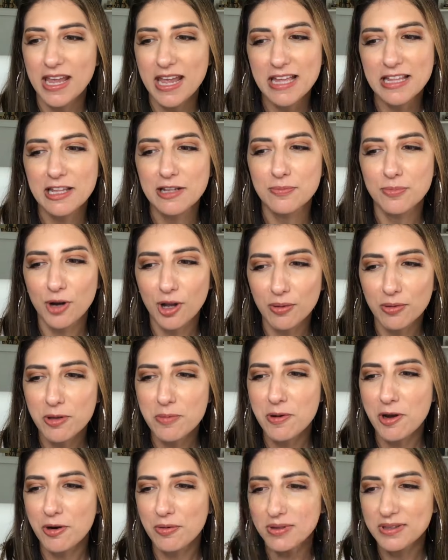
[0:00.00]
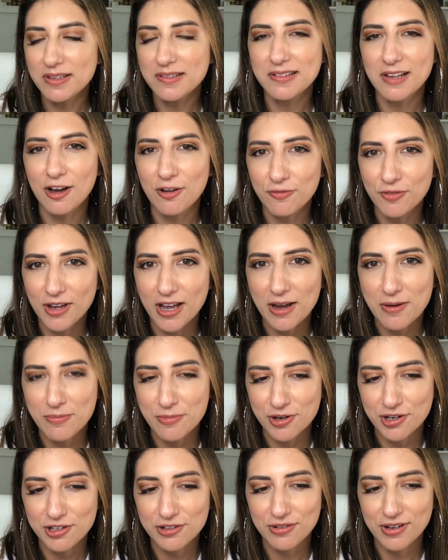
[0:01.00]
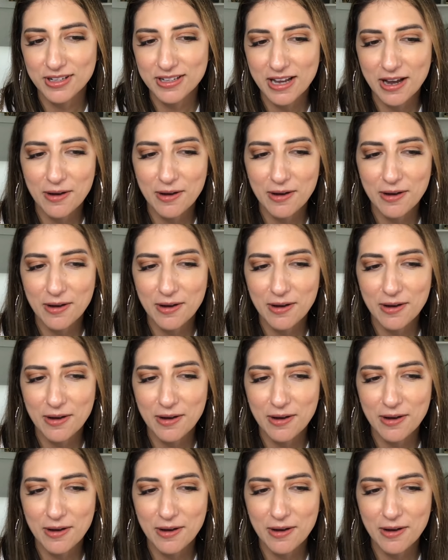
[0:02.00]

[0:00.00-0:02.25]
And I'd probably pair it with this outfit I'm wearing right